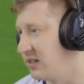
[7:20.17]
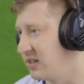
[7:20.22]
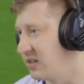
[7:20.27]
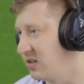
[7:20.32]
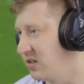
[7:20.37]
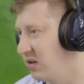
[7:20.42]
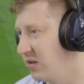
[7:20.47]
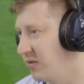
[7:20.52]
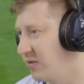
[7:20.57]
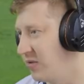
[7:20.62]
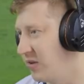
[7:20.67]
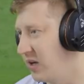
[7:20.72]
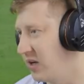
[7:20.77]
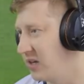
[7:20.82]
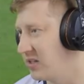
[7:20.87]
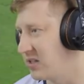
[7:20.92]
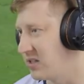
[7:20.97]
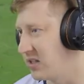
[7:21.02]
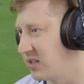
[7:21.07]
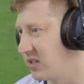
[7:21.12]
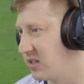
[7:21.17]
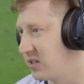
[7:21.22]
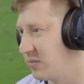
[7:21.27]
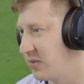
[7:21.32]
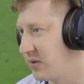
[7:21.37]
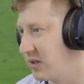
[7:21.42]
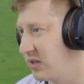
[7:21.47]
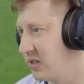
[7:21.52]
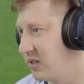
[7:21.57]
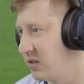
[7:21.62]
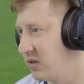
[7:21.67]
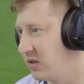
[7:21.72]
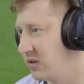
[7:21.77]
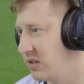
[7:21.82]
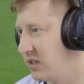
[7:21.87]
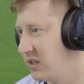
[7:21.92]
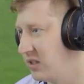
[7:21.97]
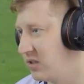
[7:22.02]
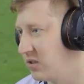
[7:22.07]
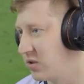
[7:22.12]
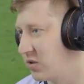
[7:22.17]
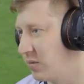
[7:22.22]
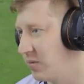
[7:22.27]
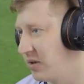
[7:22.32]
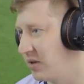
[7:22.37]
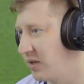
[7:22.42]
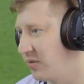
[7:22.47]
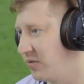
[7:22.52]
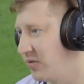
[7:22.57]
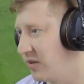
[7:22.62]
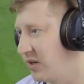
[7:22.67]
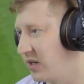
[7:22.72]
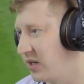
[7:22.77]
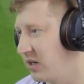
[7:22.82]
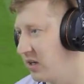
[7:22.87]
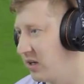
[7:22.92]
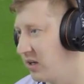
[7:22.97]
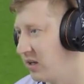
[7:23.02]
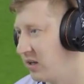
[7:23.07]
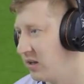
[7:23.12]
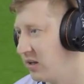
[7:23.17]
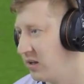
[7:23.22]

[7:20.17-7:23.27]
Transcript: It's not the fastest, but he's got decent dribbling feet.